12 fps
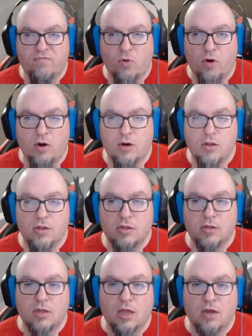for it.
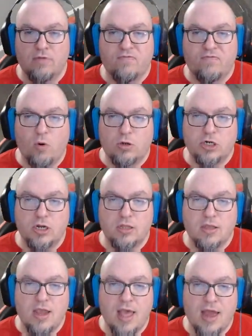
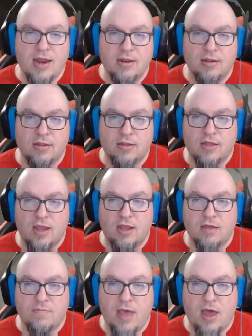Unfortunately, I didn't
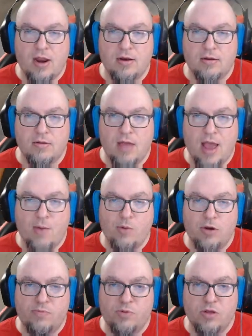think about it I
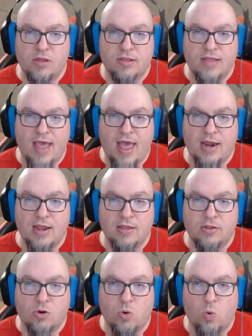would have put that
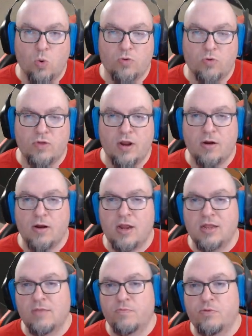in the corner there
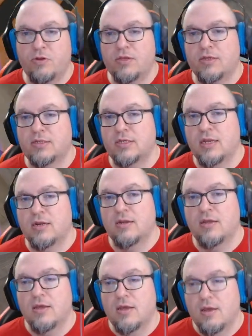and then put this in.
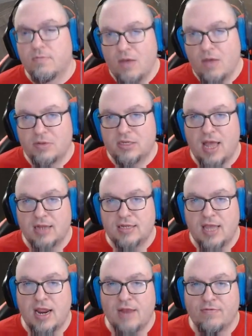But besides
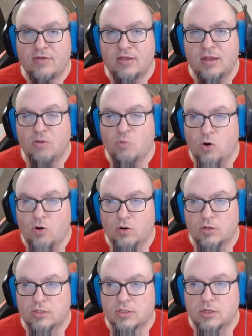that, everything
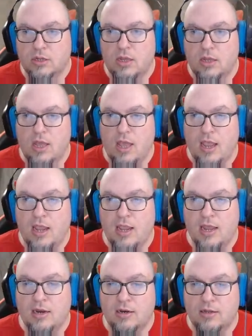works.
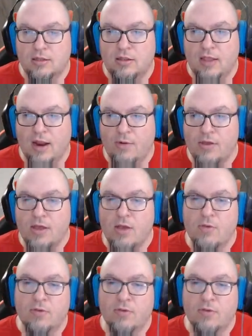And there we go.